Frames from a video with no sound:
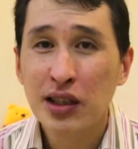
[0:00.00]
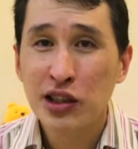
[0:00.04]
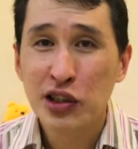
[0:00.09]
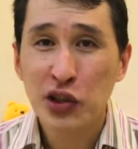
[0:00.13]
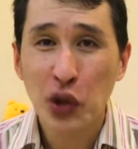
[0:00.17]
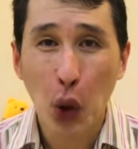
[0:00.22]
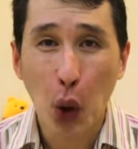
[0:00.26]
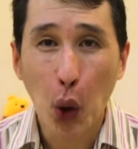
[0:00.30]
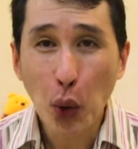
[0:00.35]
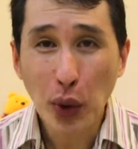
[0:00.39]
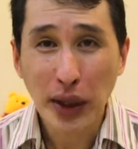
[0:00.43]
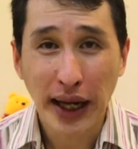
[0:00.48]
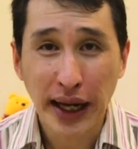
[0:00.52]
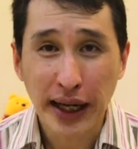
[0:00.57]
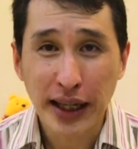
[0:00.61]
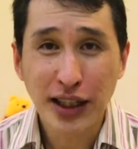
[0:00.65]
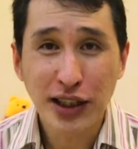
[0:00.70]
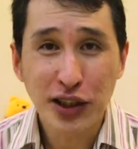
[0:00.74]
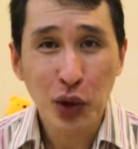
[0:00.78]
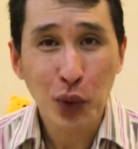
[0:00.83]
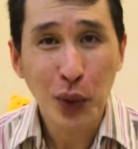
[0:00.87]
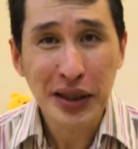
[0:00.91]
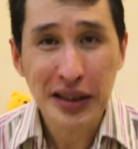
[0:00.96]

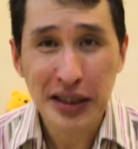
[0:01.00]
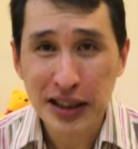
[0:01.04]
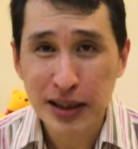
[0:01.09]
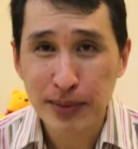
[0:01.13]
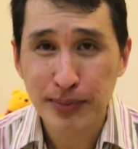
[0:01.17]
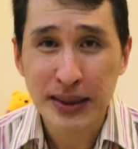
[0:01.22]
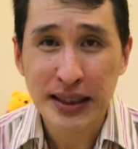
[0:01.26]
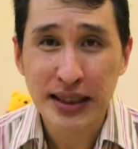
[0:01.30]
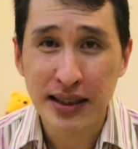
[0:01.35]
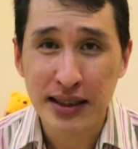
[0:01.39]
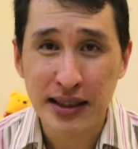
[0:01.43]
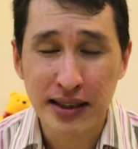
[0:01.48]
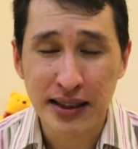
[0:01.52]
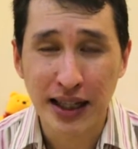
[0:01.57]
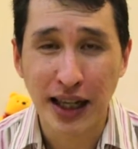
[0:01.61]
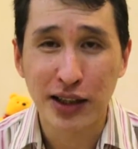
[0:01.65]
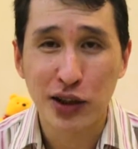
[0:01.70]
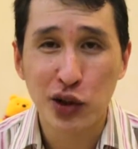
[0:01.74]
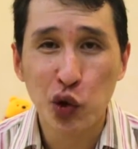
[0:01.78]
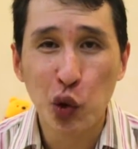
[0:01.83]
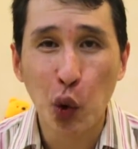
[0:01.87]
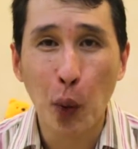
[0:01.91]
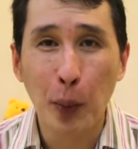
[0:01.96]
So what this means is
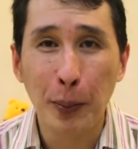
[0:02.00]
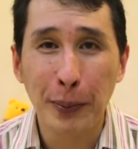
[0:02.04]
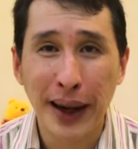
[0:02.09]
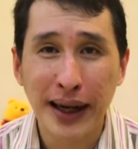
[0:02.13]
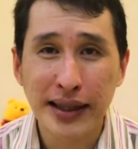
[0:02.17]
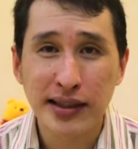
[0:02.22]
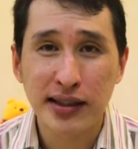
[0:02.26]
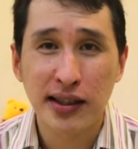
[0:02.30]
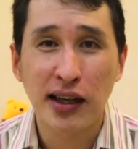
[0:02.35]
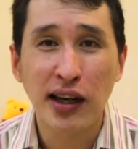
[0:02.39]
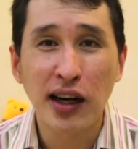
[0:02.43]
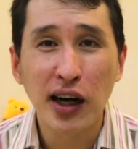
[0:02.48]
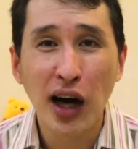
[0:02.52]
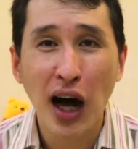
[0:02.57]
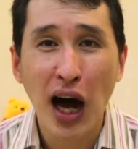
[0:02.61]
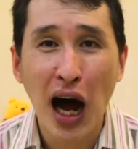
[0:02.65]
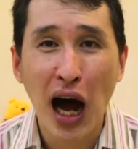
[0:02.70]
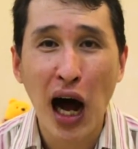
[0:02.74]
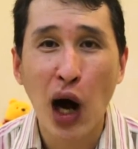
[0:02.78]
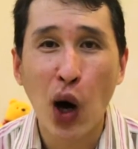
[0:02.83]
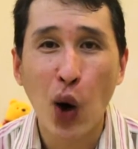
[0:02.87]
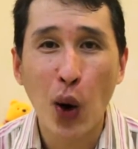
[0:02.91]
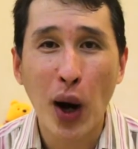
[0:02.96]
that no matter
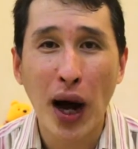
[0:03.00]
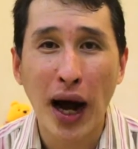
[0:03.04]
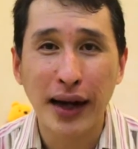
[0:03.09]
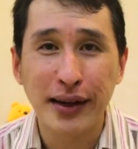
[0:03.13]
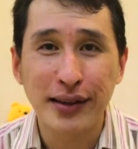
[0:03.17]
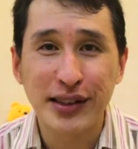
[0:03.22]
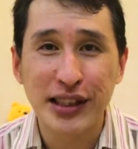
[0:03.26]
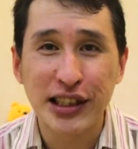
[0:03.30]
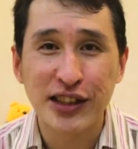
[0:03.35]
how I